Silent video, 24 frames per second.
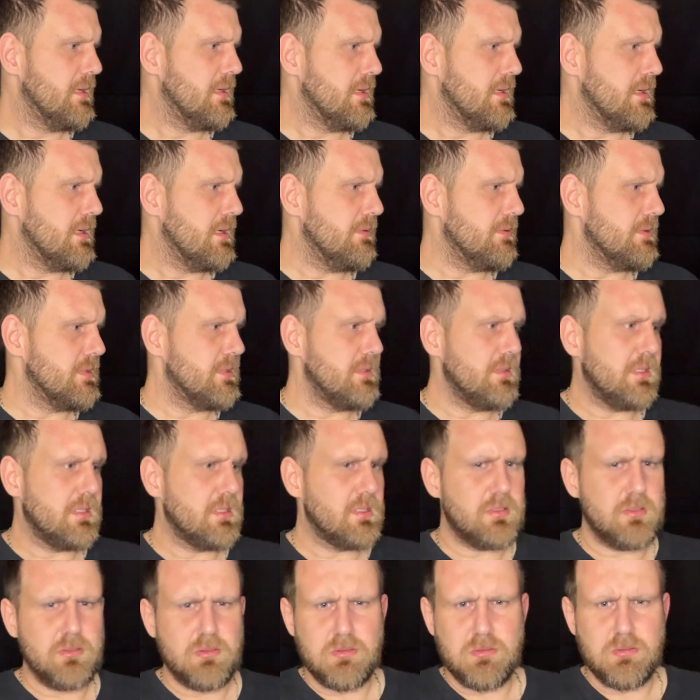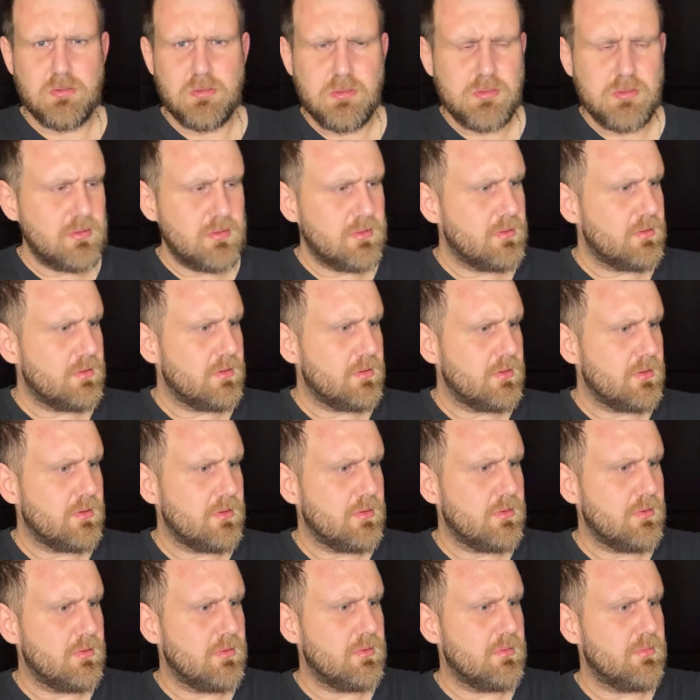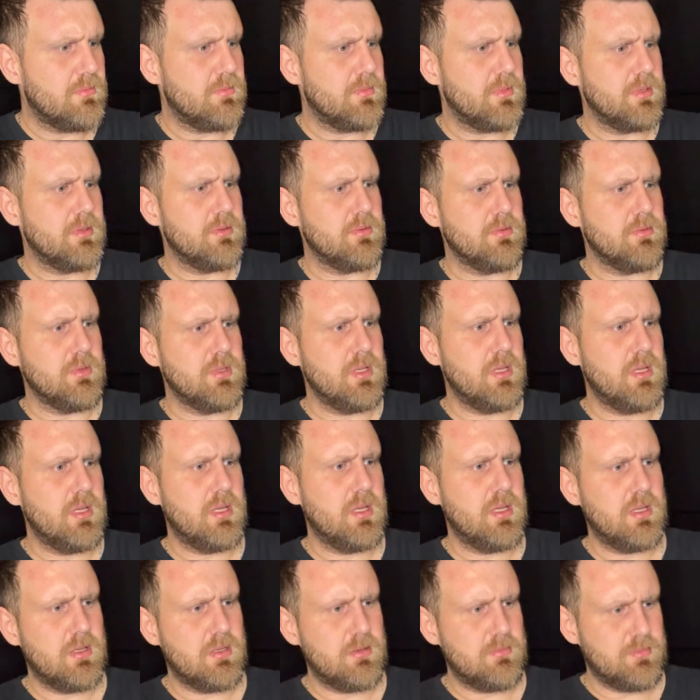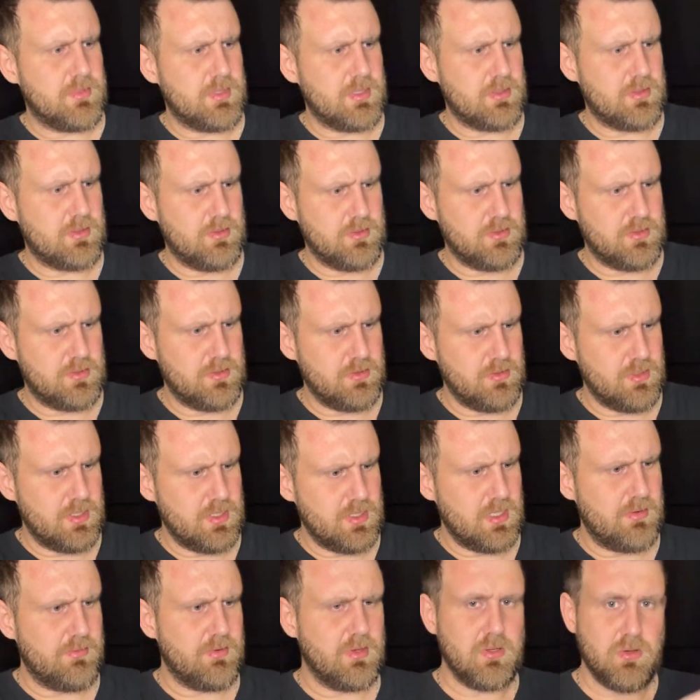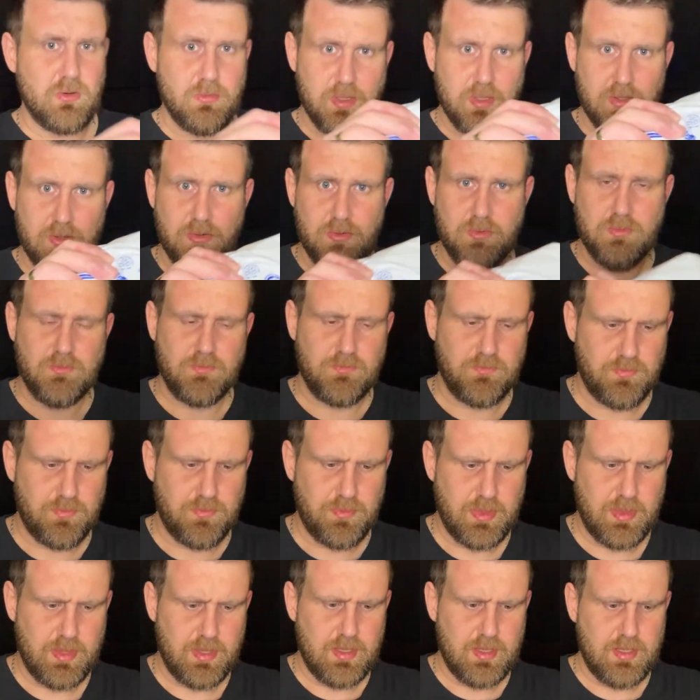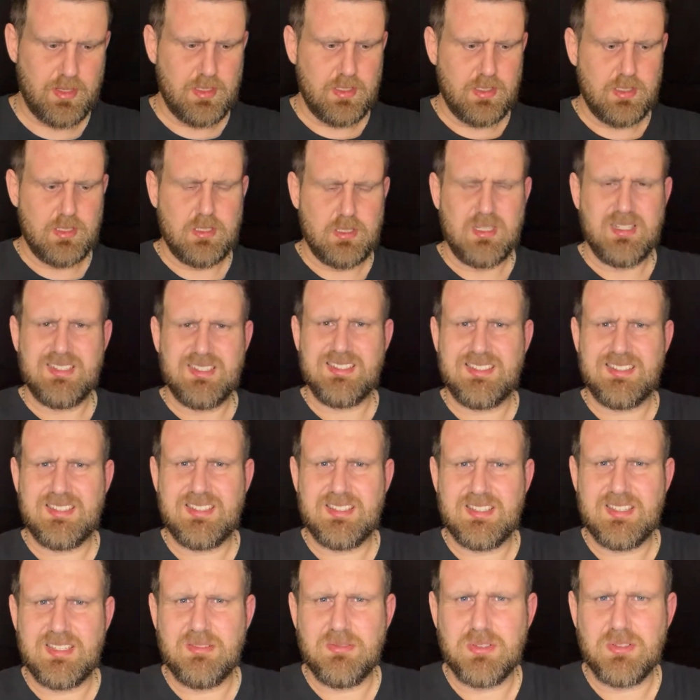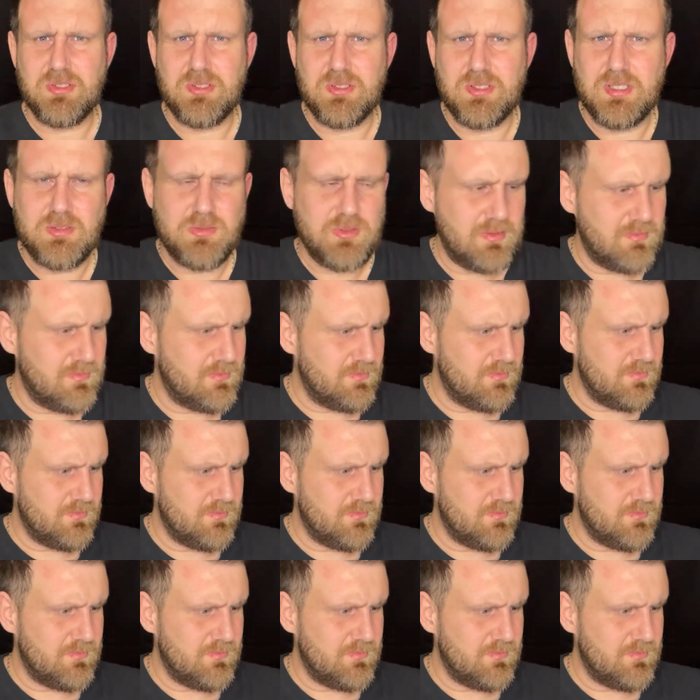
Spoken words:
That was a nice little bundle there. Back onto another little bundle. Let's see what's on this one.